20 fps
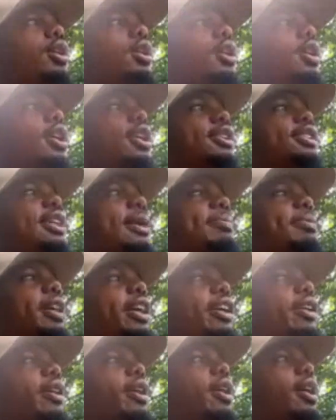Get us up
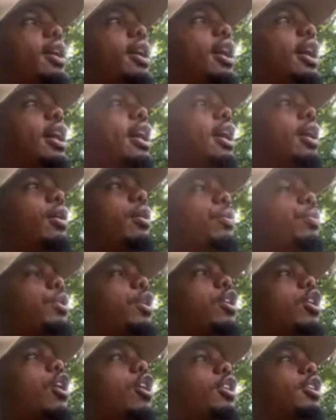there.
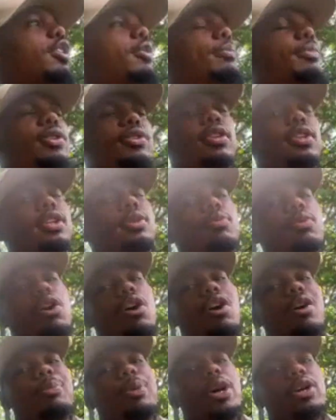We're all a community. We're
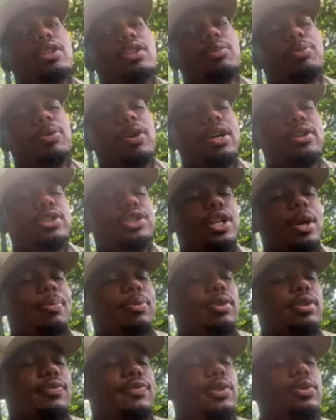all part of the Prairie
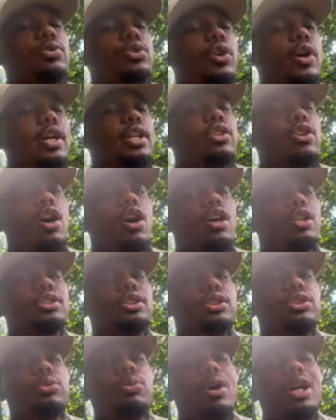Shepherd. If you train dogs
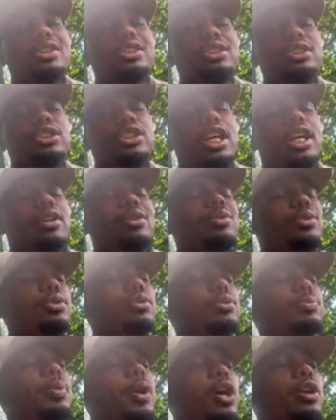and you watch the channel,
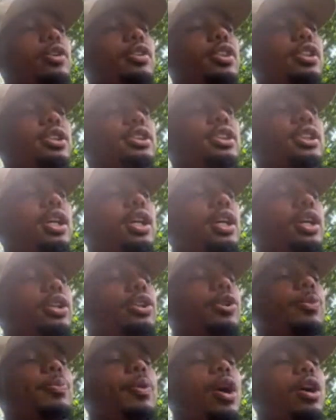you're part of this.
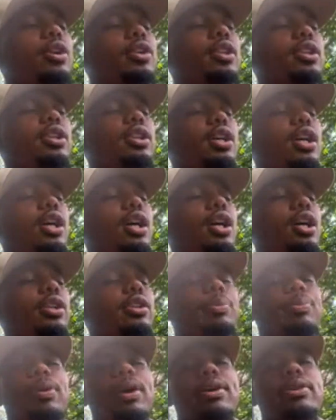You're part of
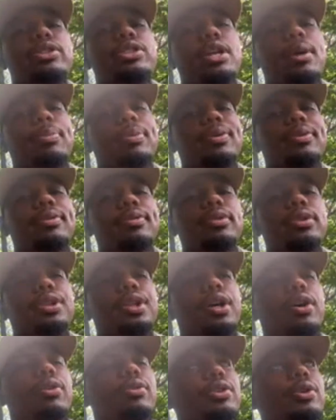the Prairie Shepherd. You
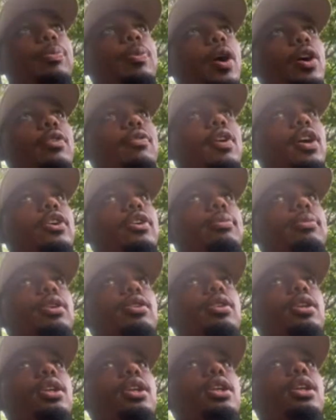know, you're part of our
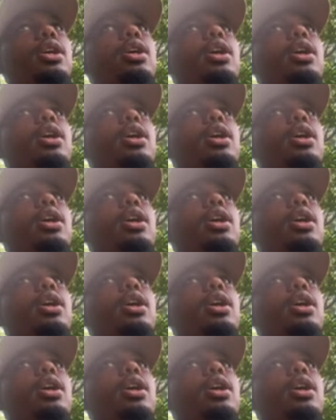community.